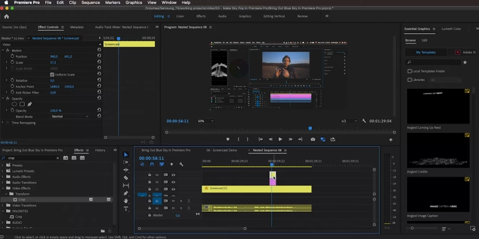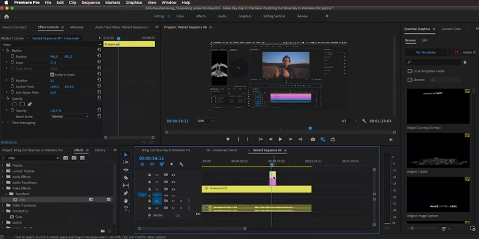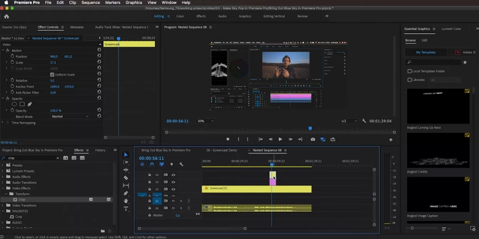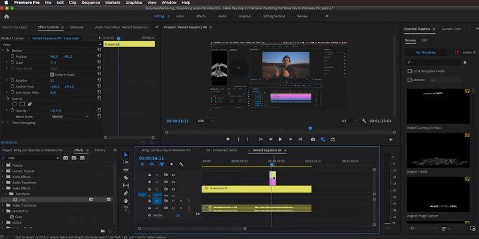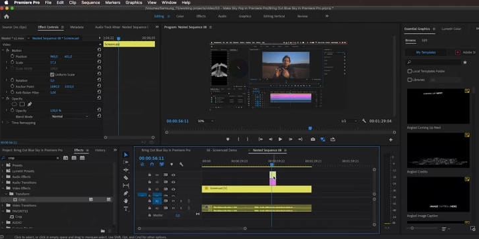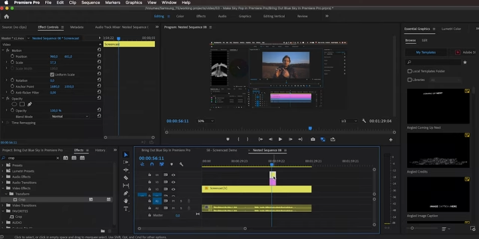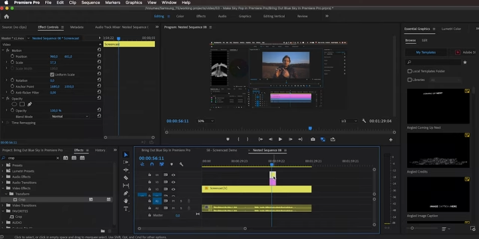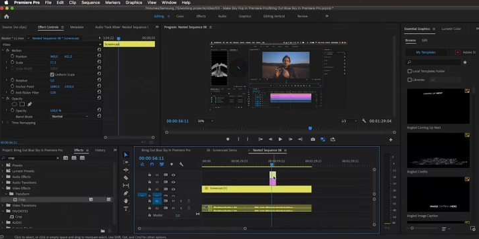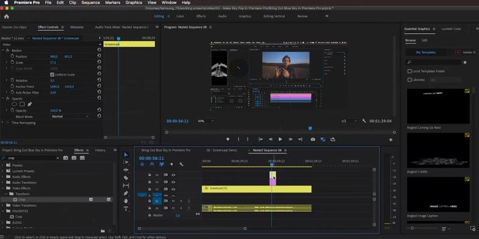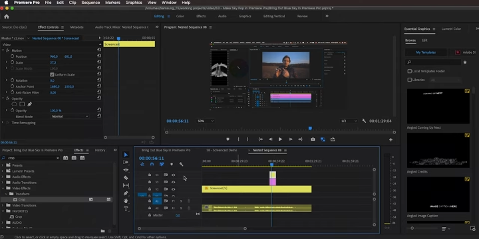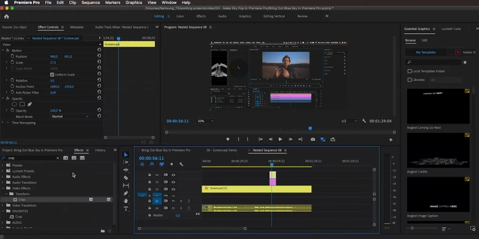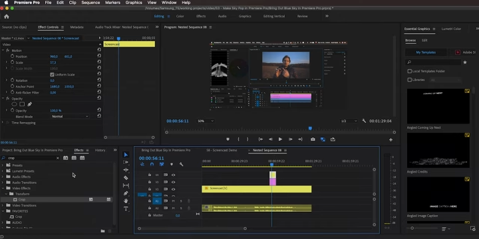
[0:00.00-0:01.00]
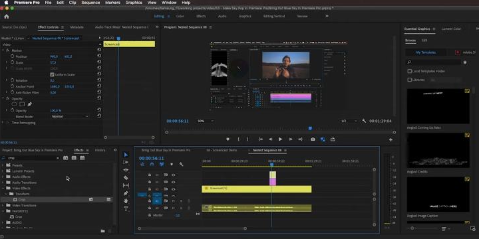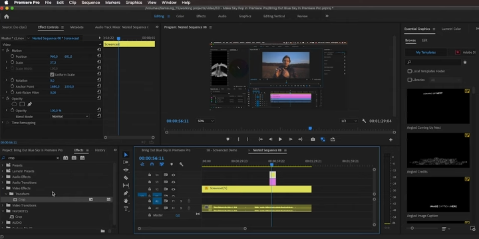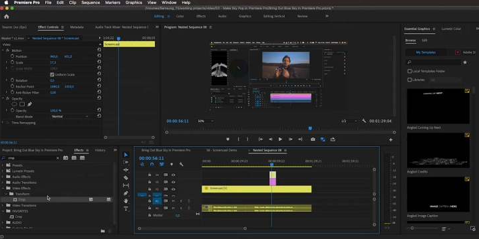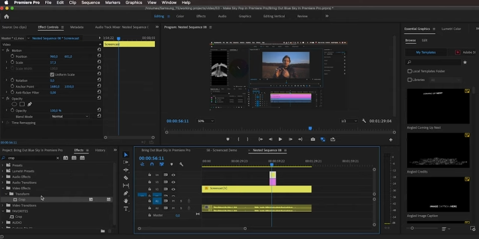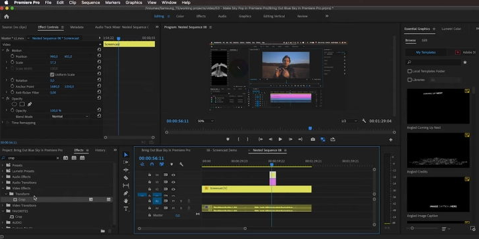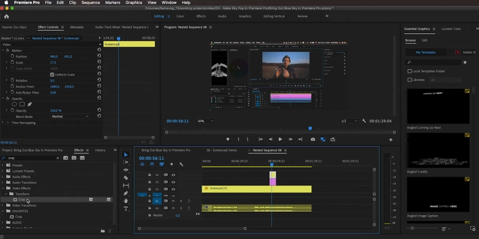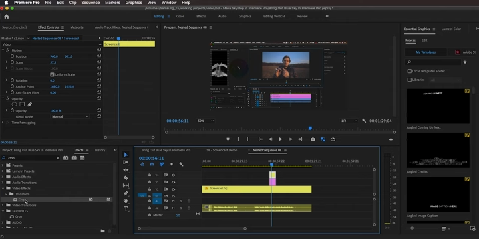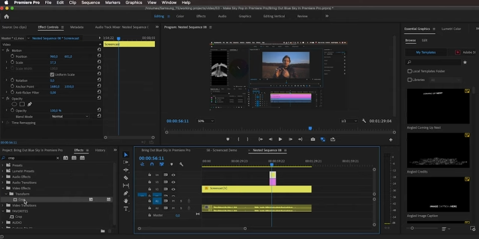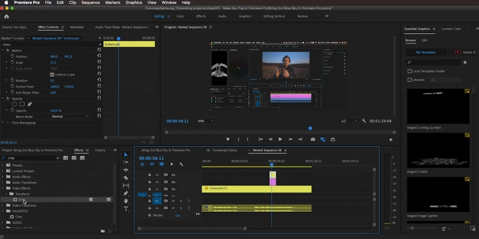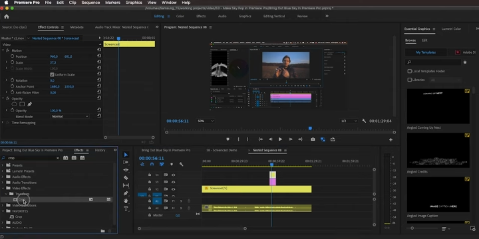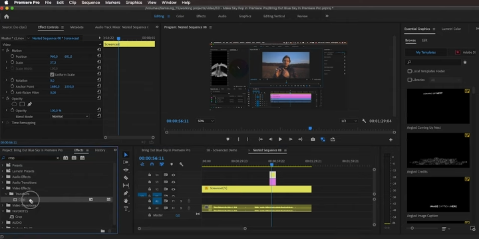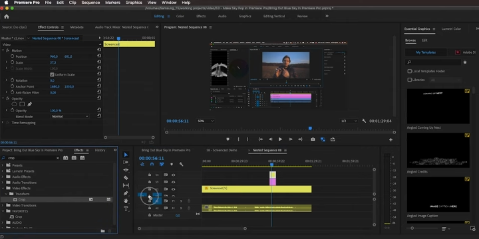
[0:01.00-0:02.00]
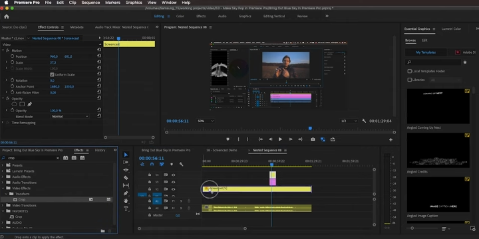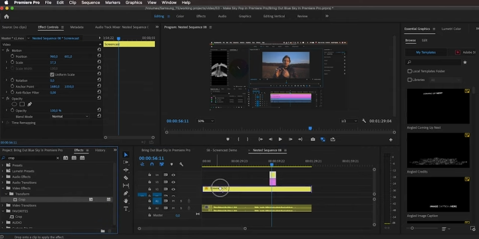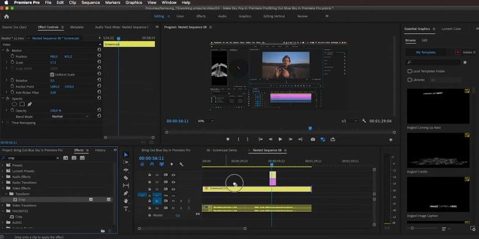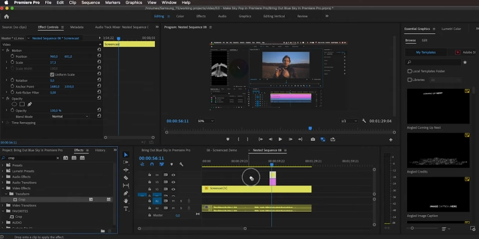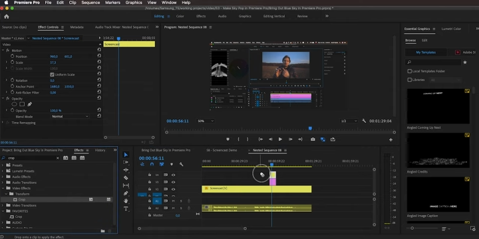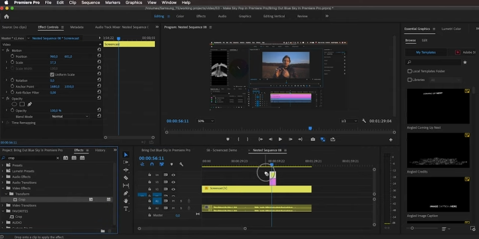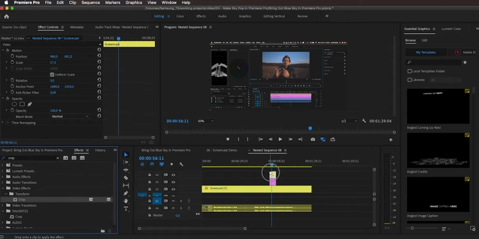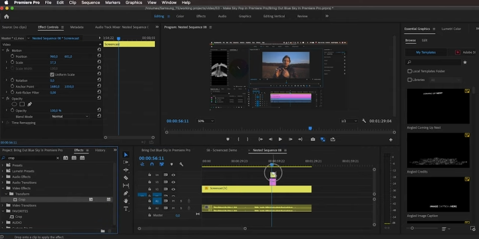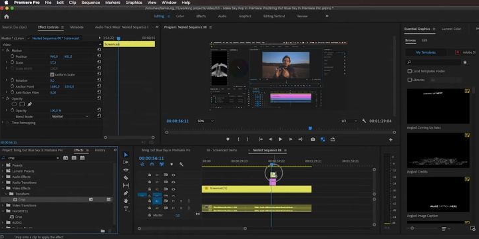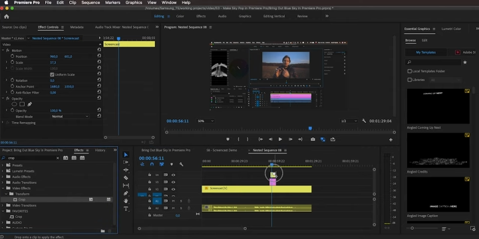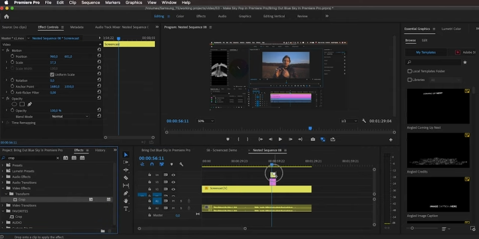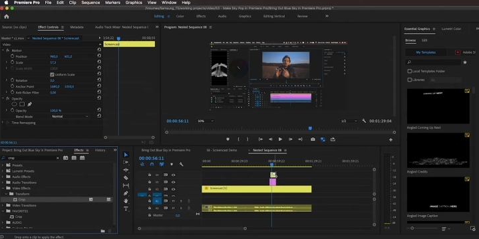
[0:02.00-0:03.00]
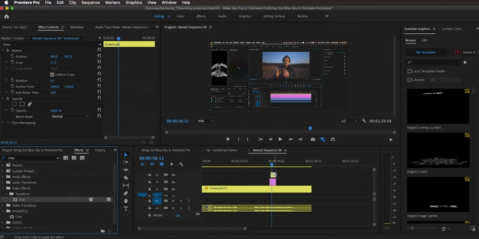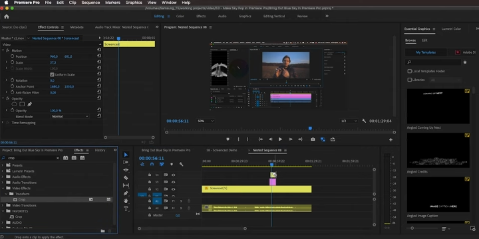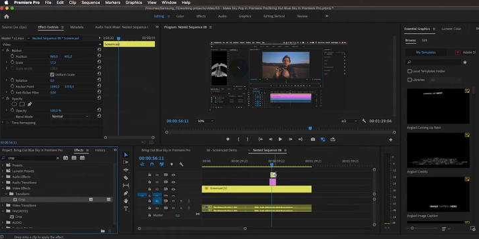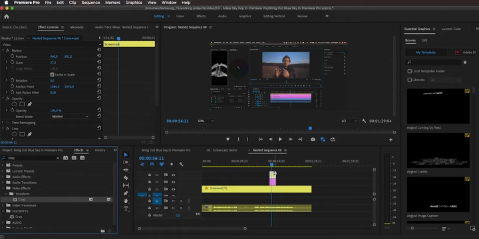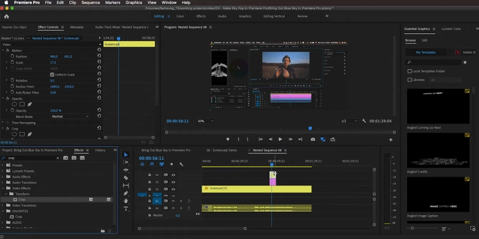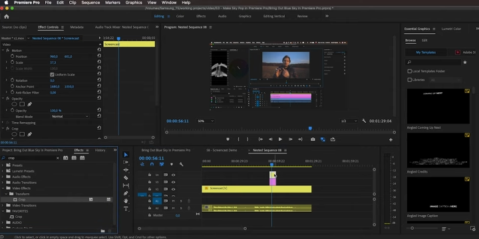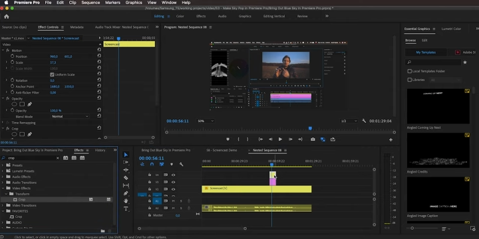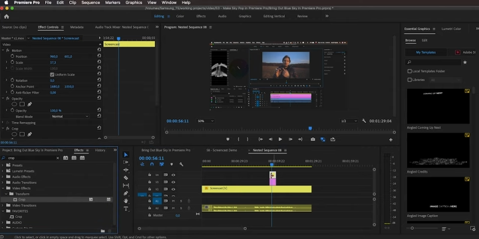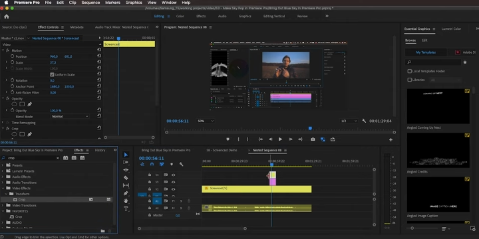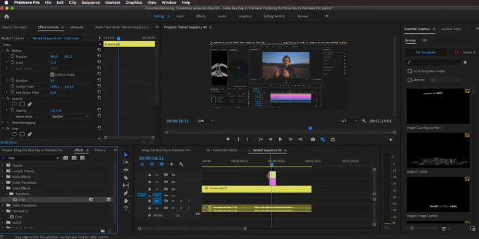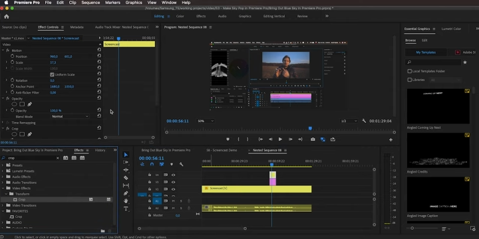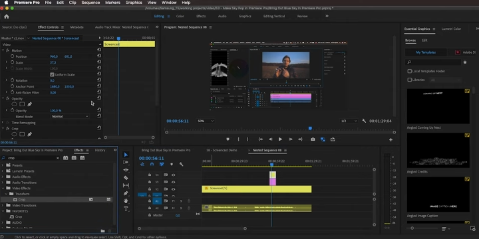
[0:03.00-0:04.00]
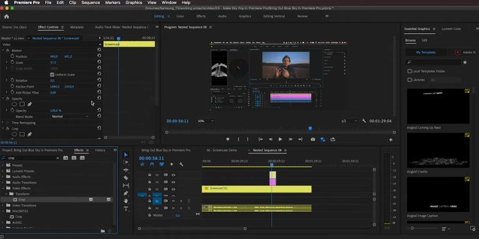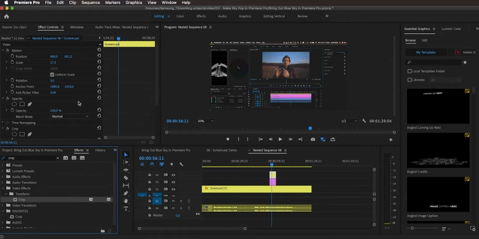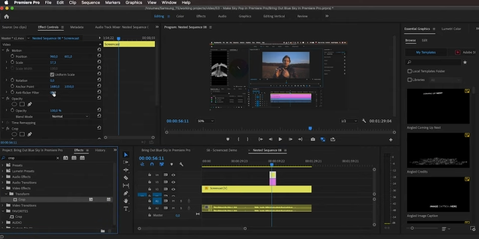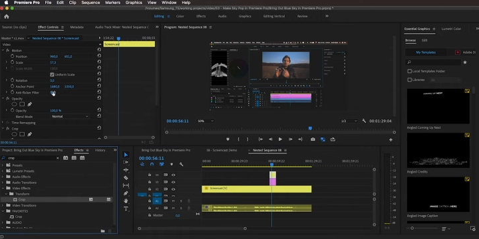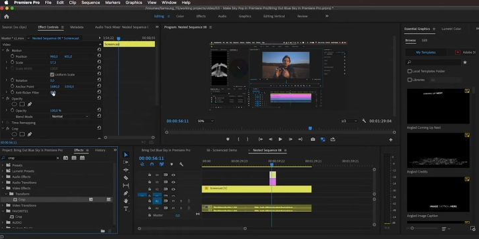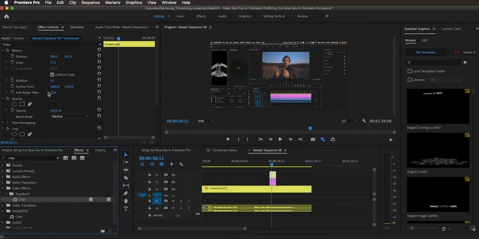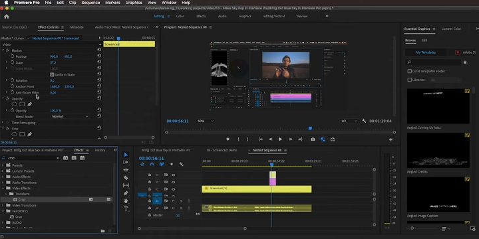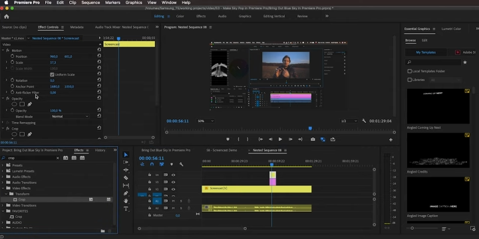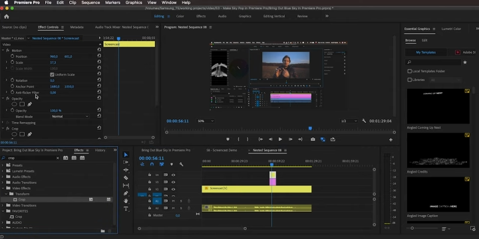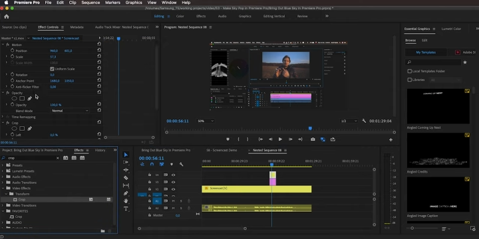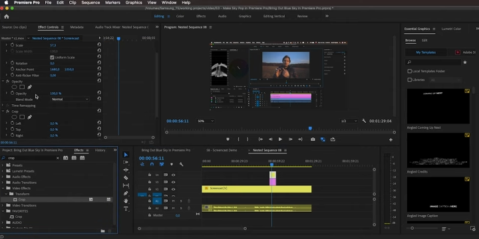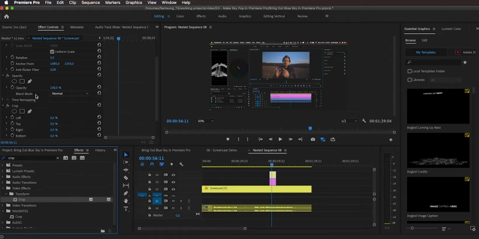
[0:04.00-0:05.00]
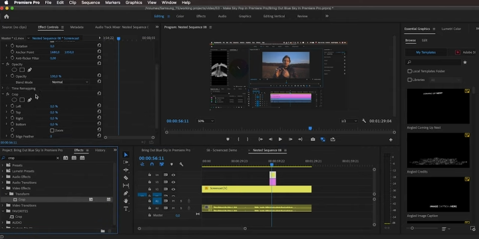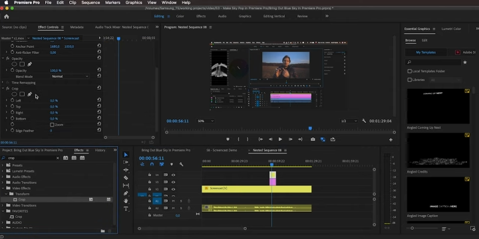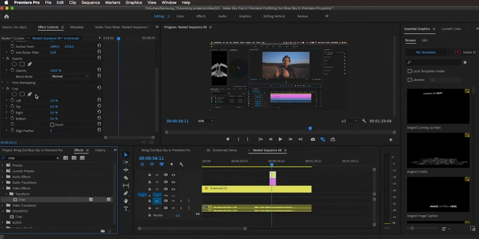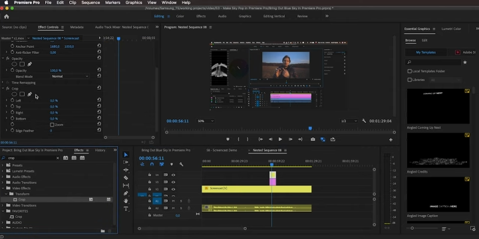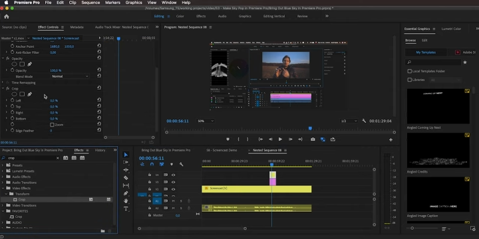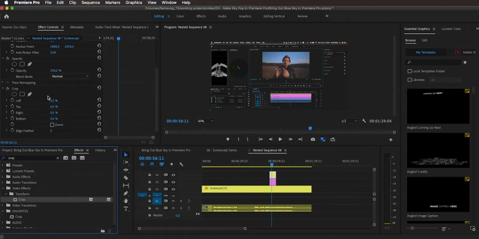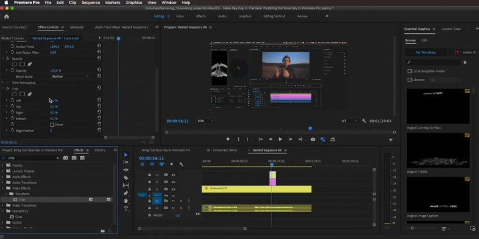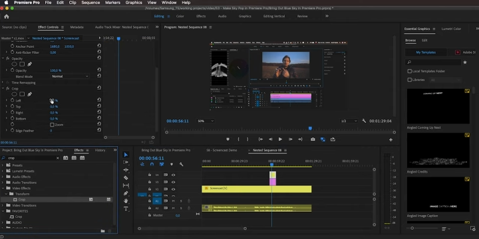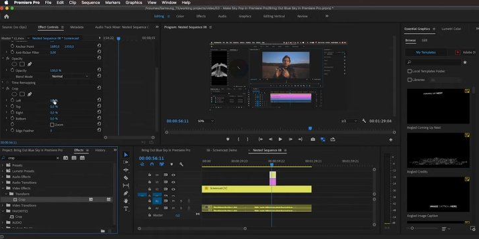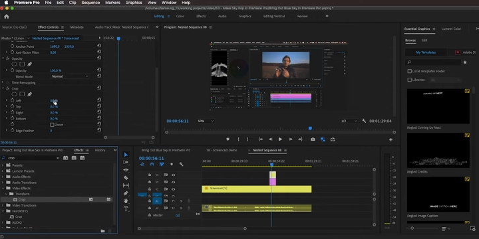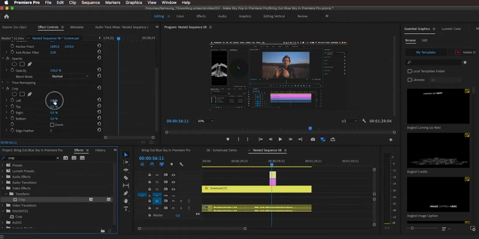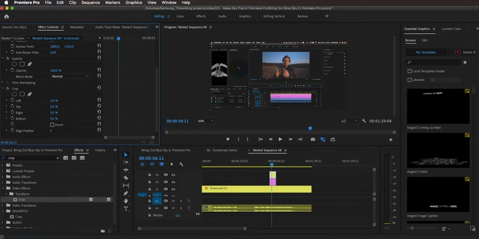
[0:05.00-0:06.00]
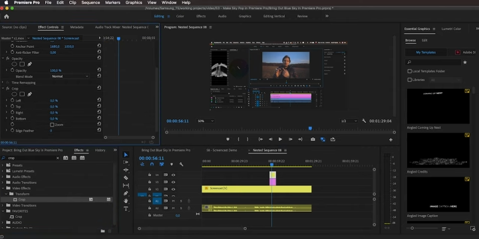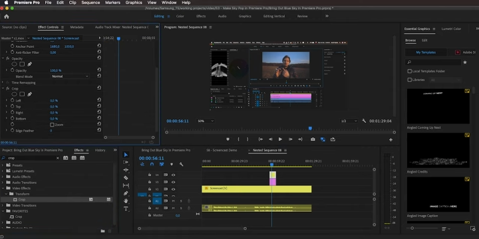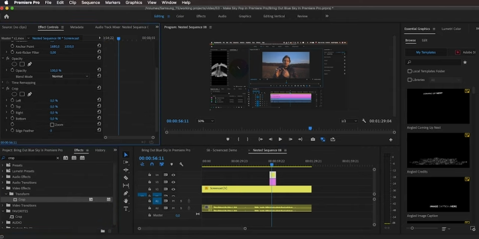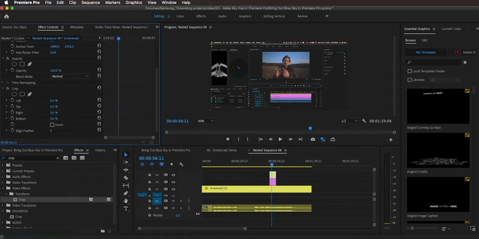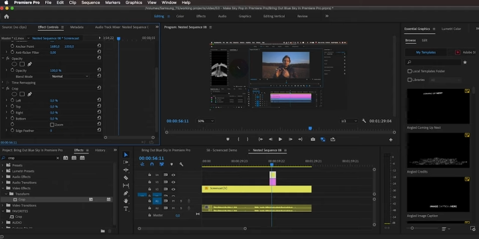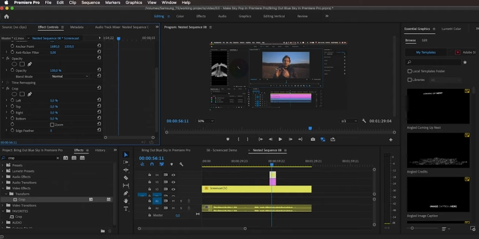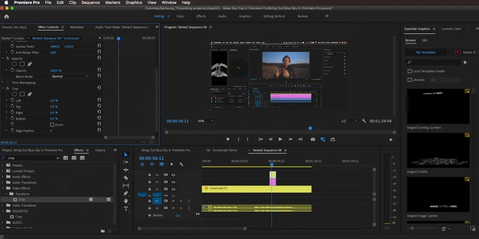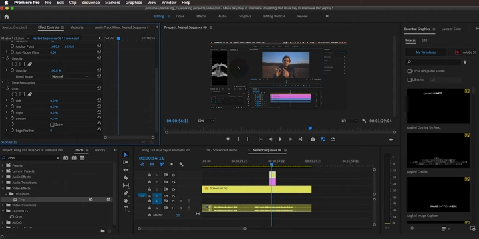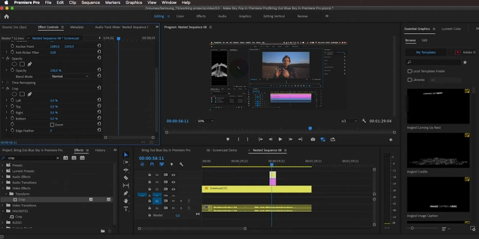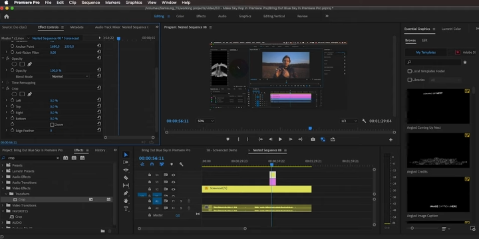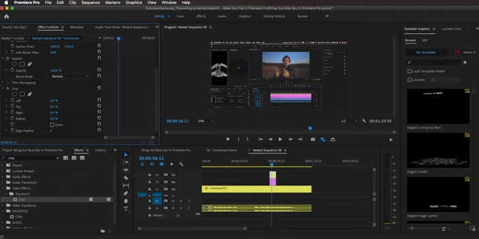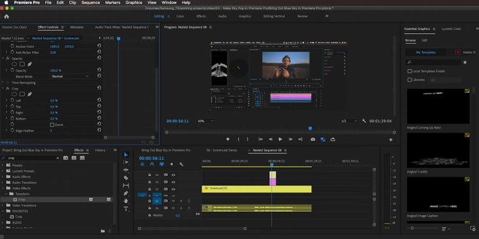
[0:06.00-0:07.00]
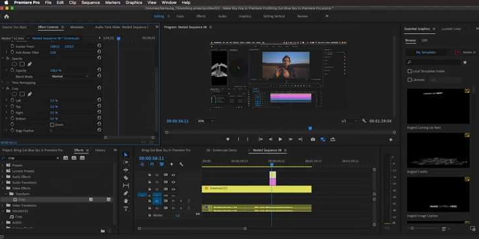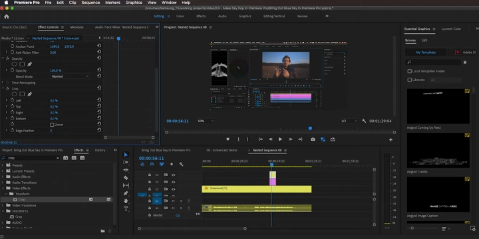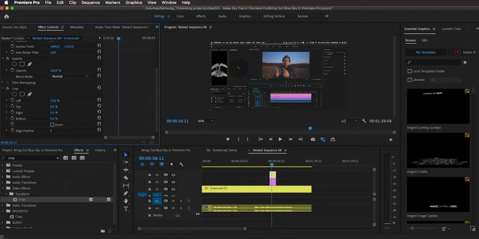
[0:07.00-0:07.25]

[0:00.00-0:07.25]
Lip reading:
Nobody's mouth can be seen.